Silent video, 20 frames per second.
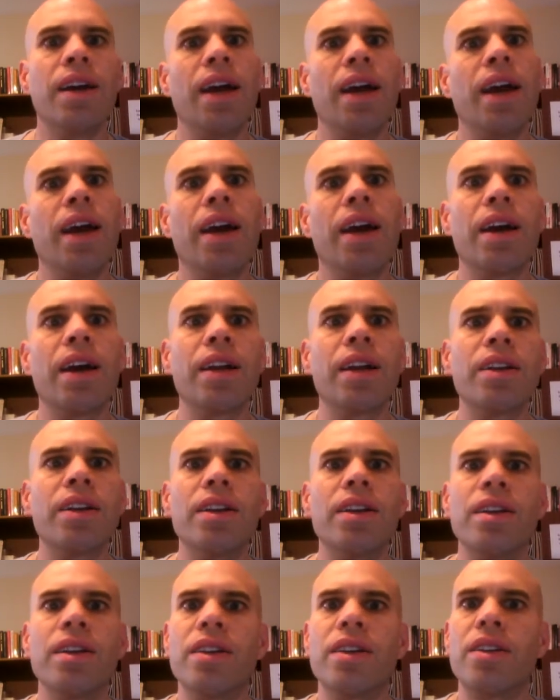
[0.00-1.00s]

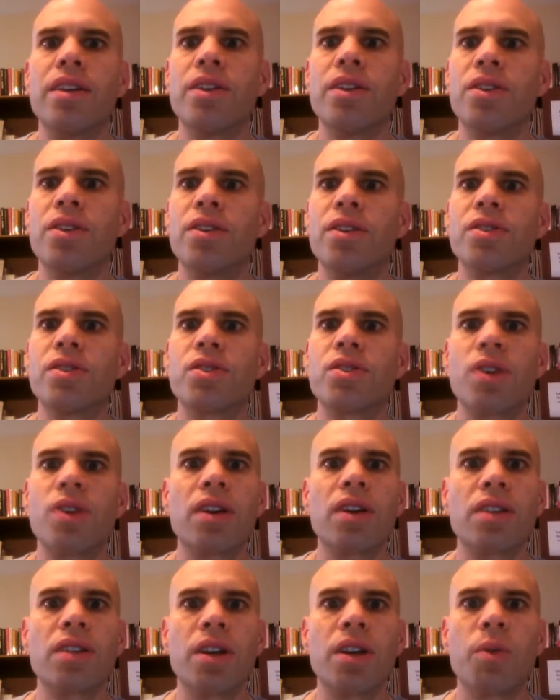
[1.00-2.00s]
and you're
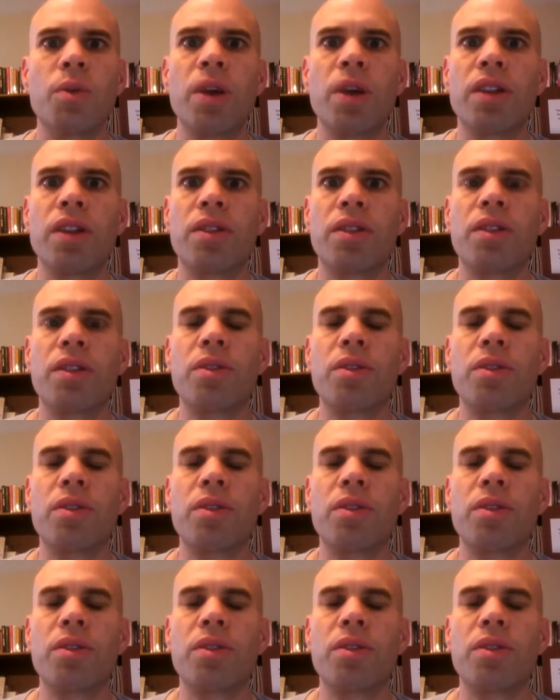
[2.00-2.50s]
struggling with